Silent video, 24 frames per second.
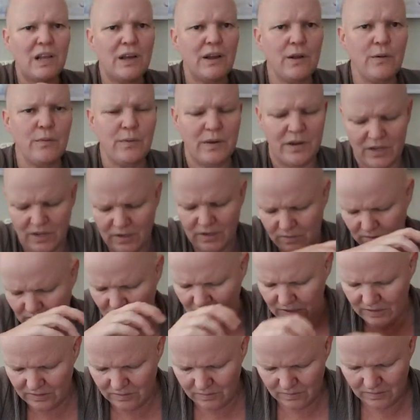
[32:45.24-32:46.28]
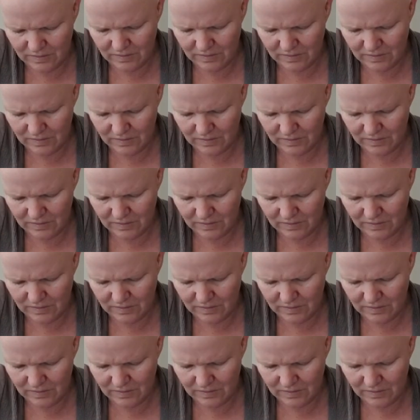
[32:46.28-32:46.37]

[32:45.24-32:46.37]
slowly working on it.